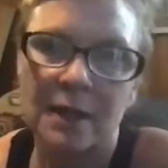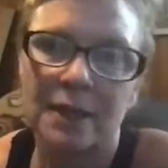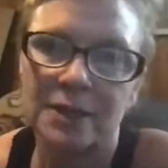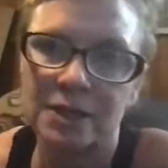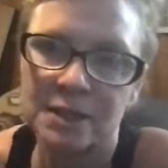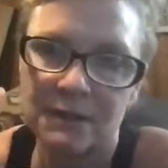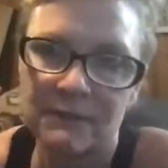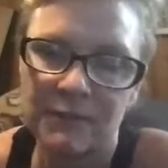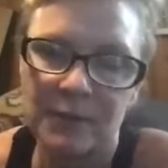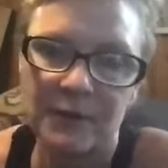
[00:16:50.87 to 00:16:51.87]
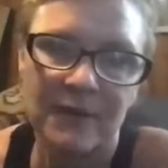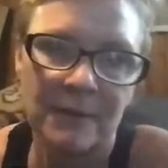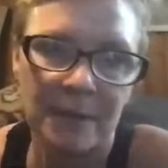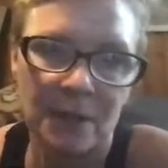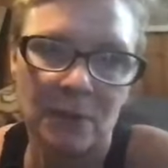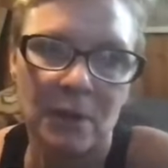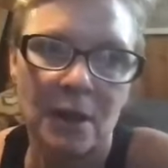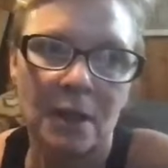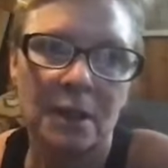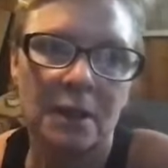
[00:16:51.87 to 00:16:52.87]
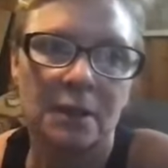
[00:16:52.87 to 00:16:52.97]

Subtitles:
I just did a 45-minute walk.